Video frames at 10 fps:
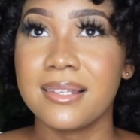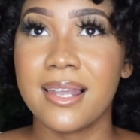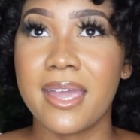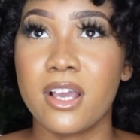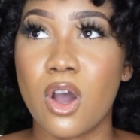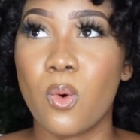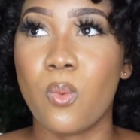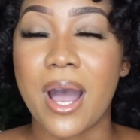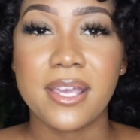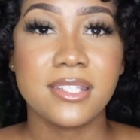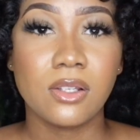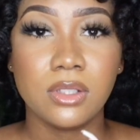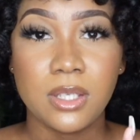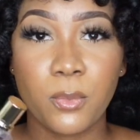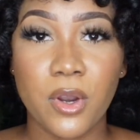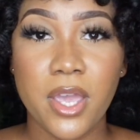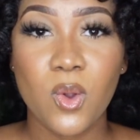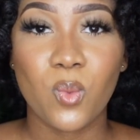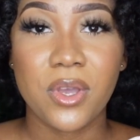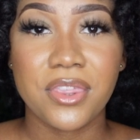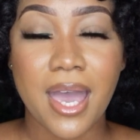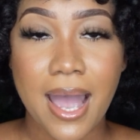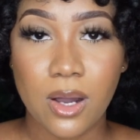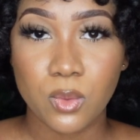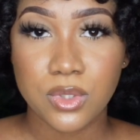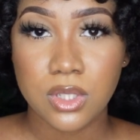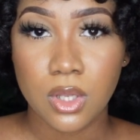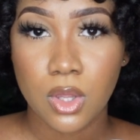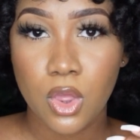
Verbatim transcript: like a YSL Libre without